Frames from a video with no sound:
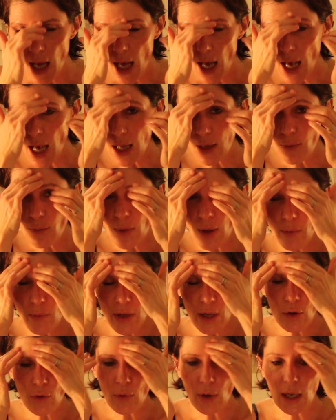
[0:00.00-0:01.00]
had maybe
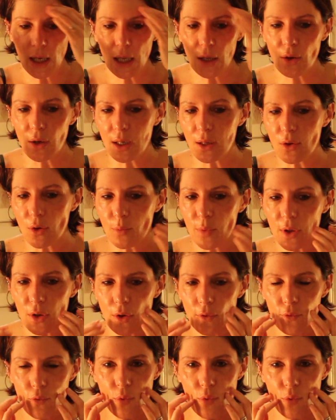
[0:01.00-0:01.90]
created a little bit of